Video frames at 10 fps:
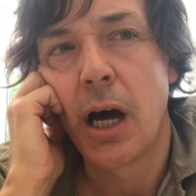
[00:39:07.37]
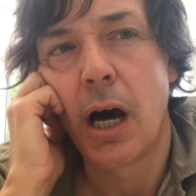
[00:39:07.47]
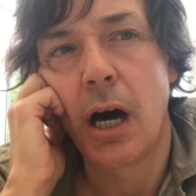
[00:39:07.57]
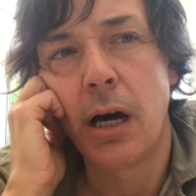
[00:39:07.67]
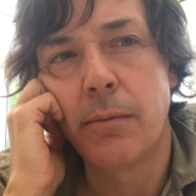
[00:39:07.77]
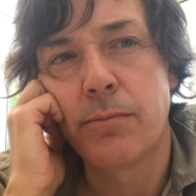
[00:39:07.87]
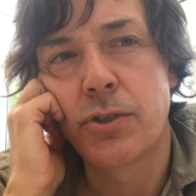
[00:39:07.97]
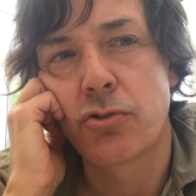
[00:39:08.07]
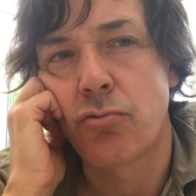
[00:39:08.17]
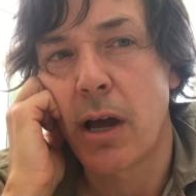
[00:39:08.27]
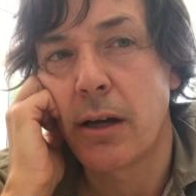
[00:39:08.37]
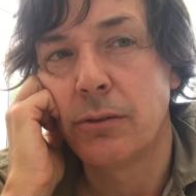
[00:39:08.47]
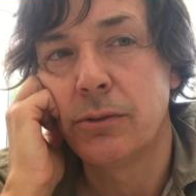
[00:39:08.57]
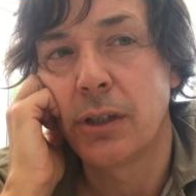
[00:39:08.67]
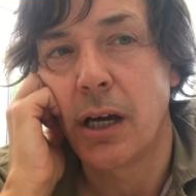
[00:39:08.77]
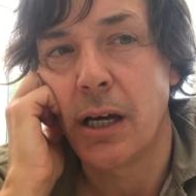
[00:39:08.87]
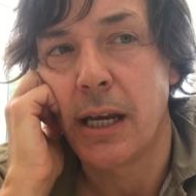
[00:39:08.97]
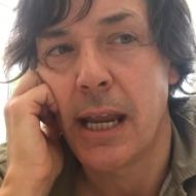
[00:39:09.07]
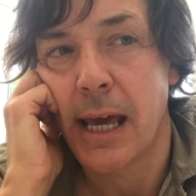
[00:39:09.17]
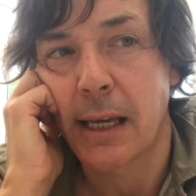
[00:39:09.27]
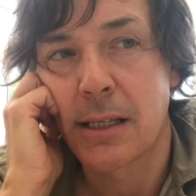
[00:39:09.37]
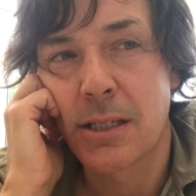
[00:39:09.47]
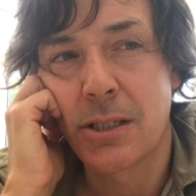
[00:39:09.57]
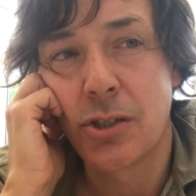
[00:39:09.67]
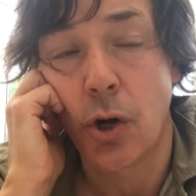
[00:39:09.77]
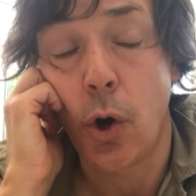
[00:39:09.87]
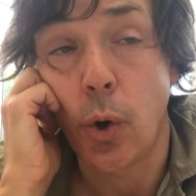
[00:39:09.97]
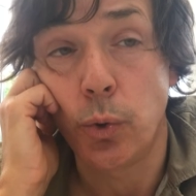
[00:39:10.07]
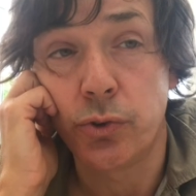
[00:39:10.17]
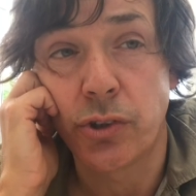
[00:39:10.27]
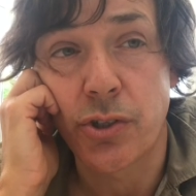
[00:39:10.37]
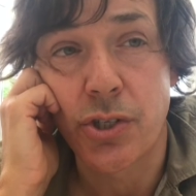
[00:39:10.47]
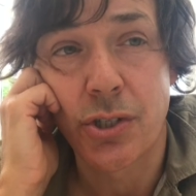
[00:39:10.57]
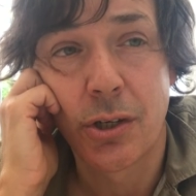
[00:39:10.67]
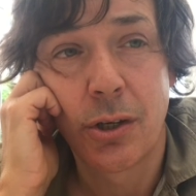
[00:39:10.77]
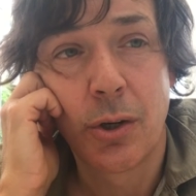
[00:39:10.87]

arms round our necks to hold us,